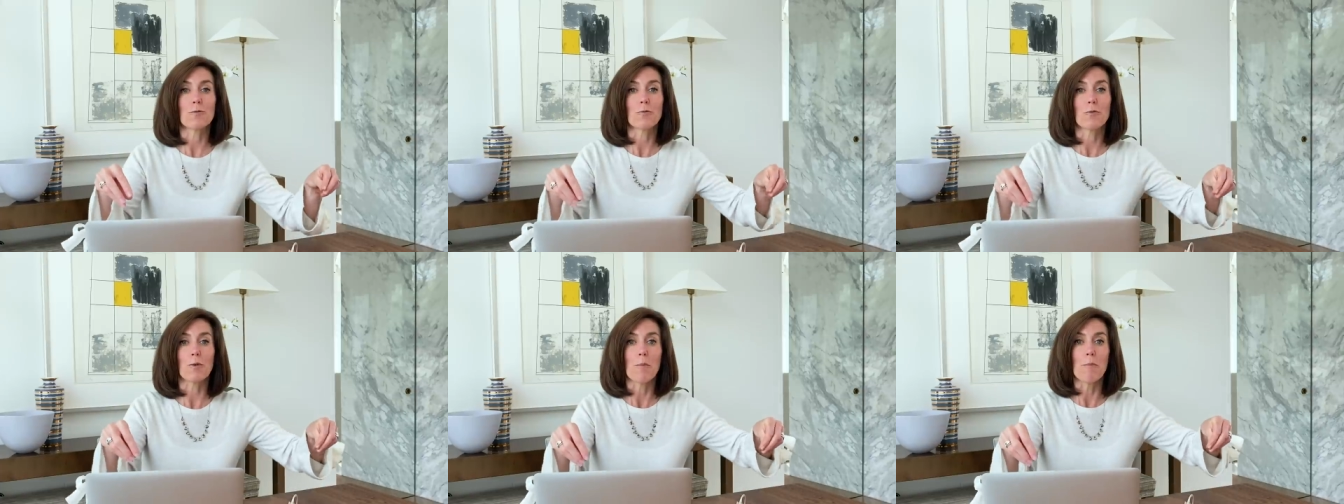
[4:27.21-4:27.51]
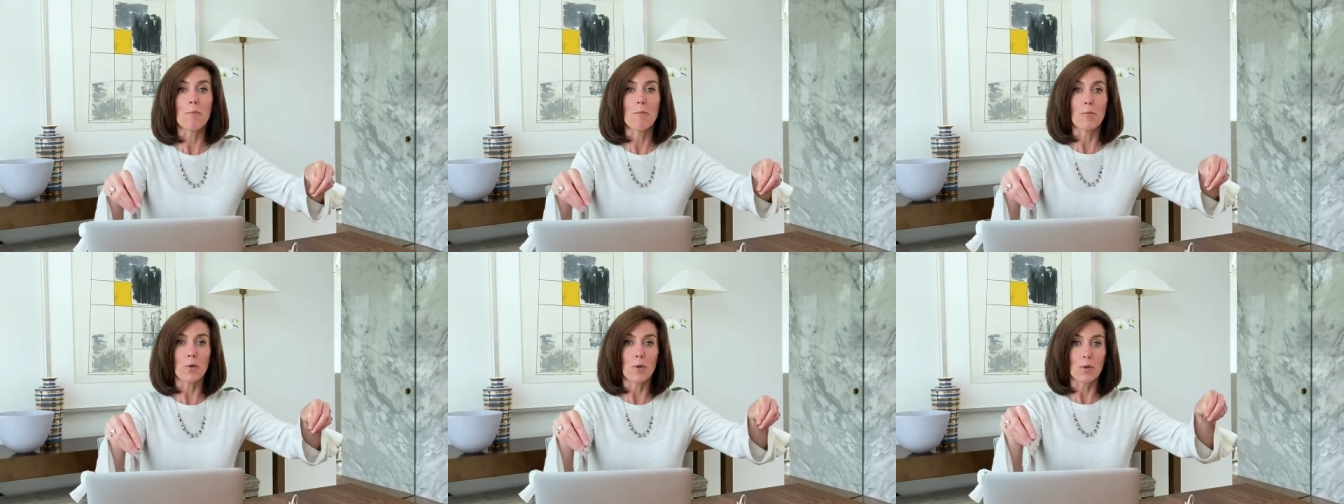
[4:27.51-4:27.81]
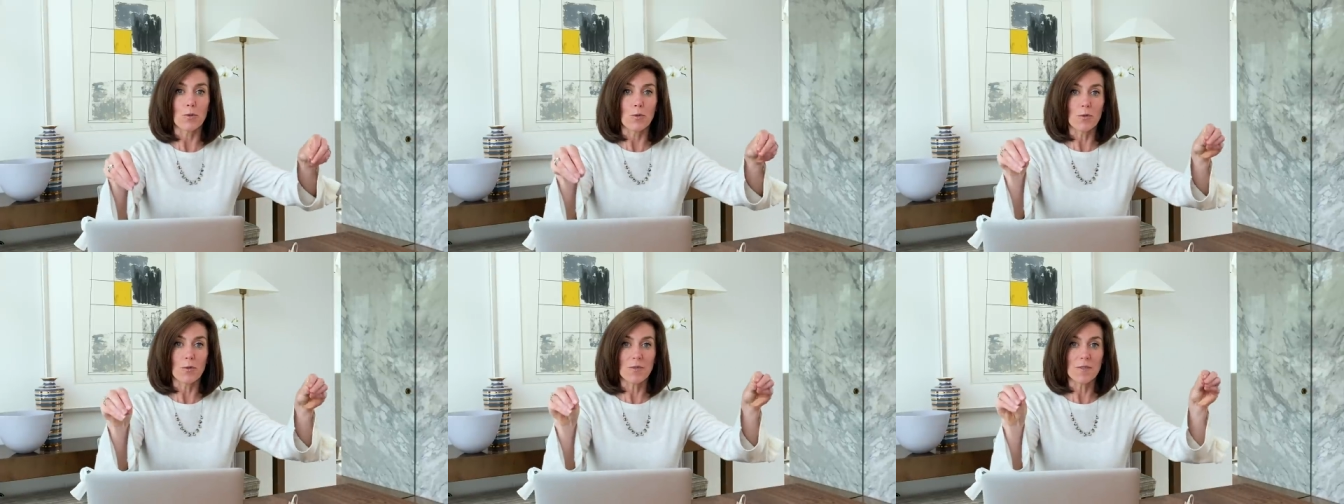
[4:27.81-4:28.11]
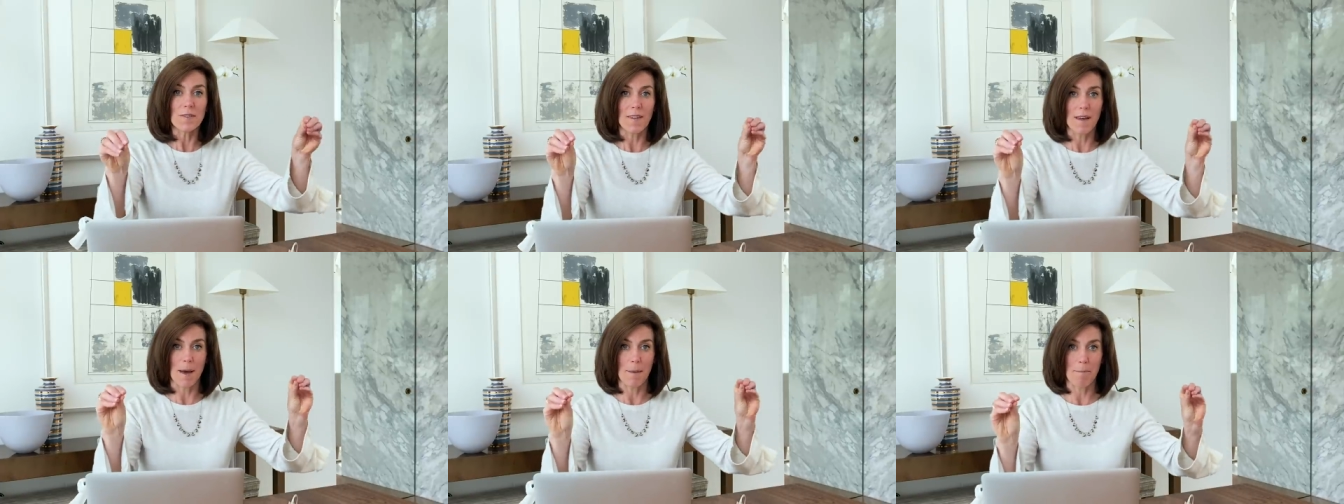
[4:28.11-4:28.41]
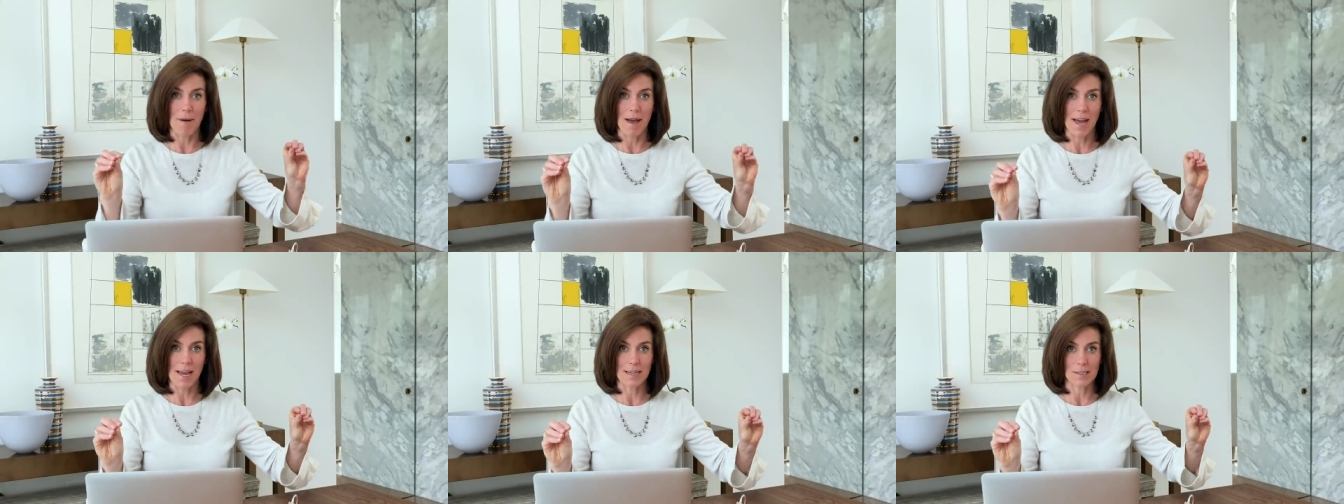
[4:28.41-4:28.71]
removed that
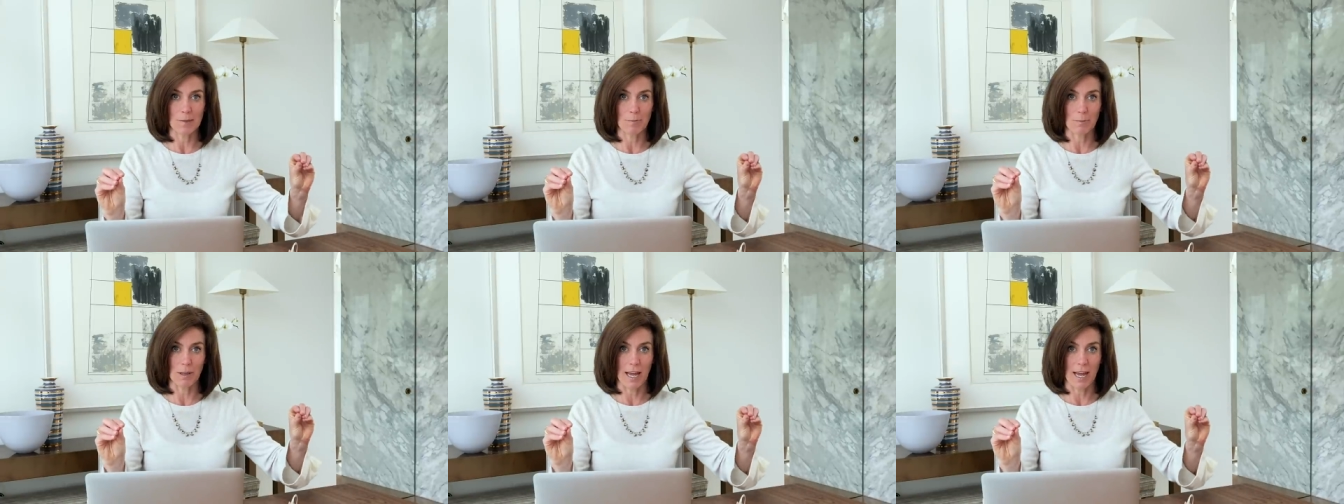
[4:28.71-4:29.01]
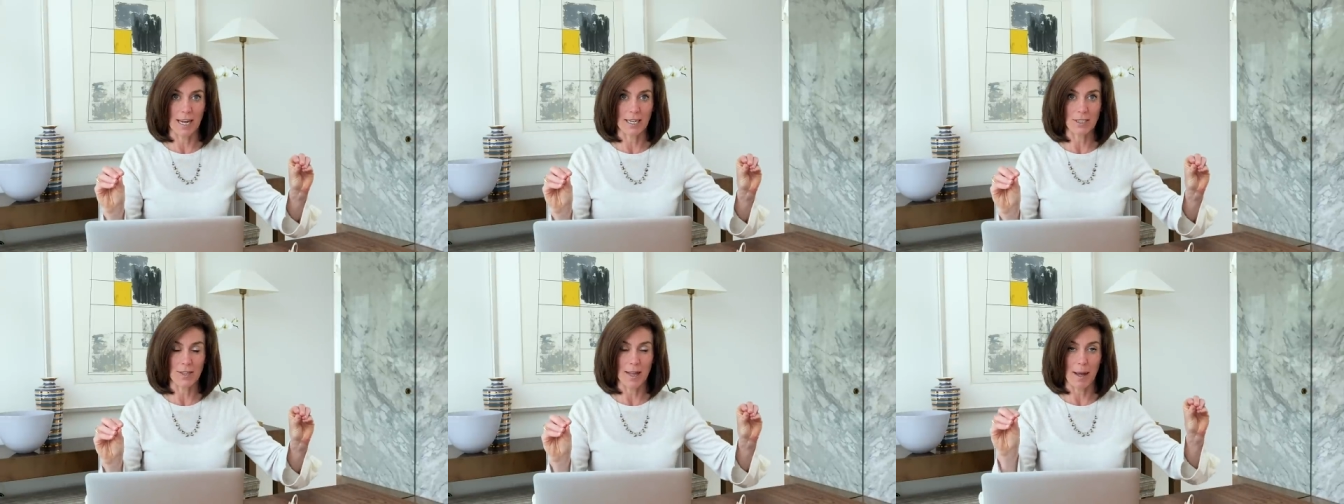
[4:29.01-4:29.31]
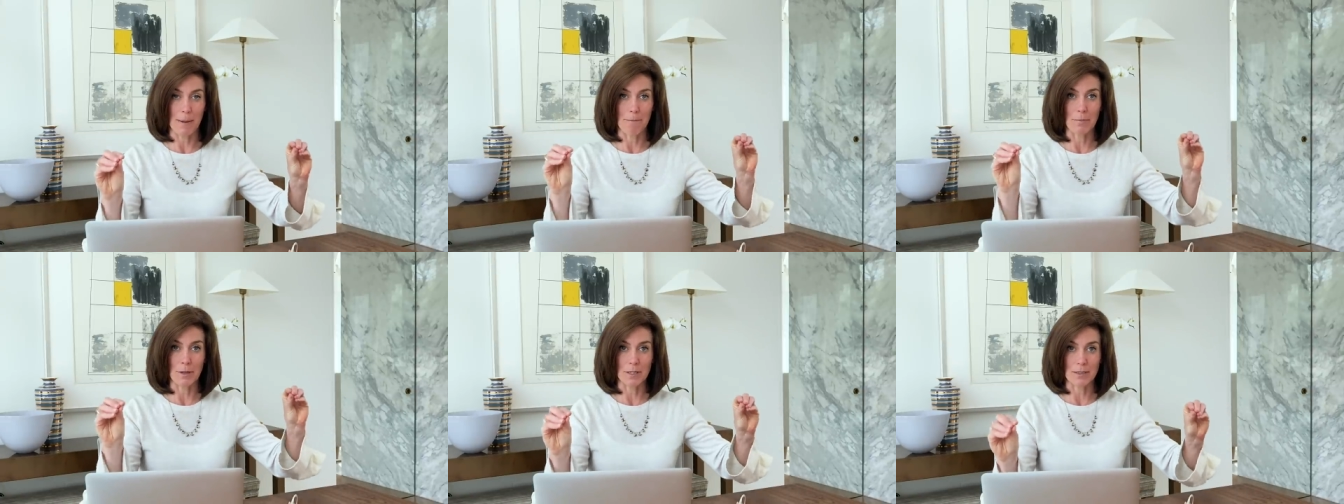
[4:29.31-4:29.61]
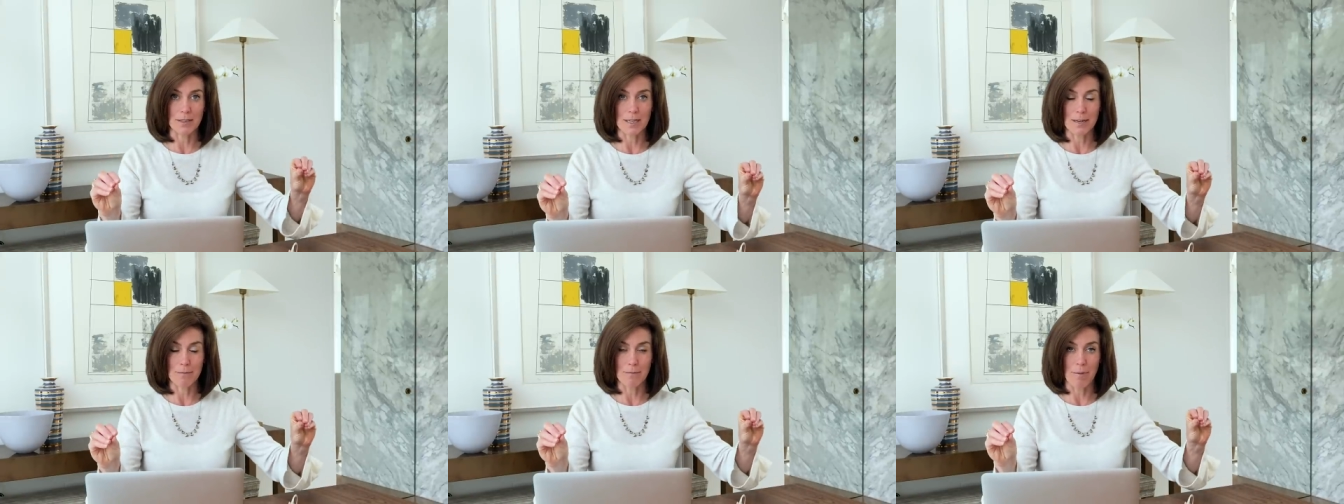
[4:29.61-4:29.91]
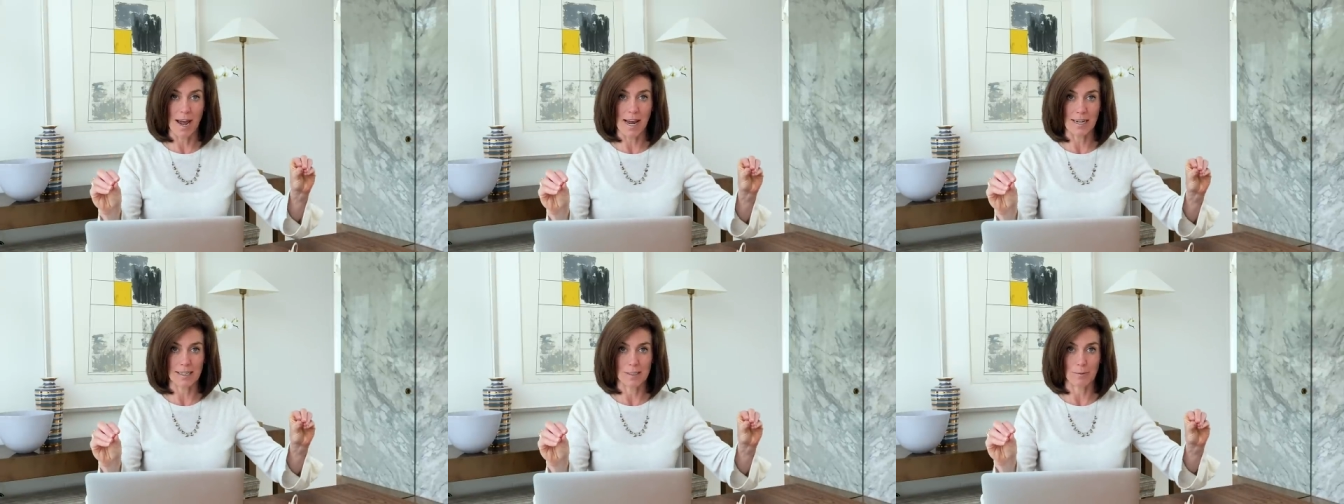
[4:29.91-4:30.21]
backsplash, that built-in
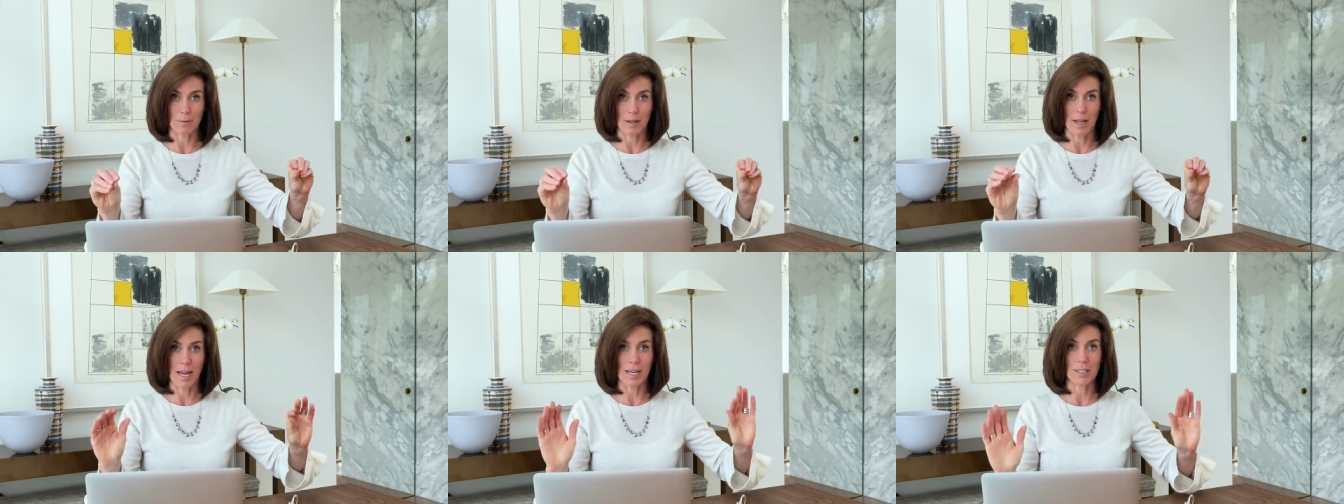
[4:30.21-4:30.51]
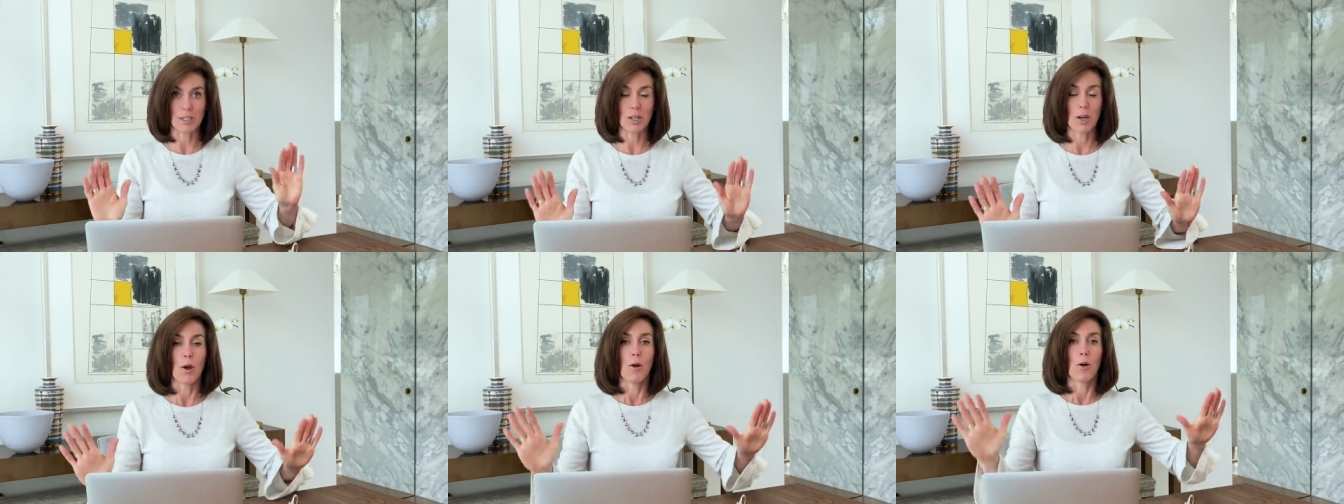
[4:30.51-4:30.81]
backsplash,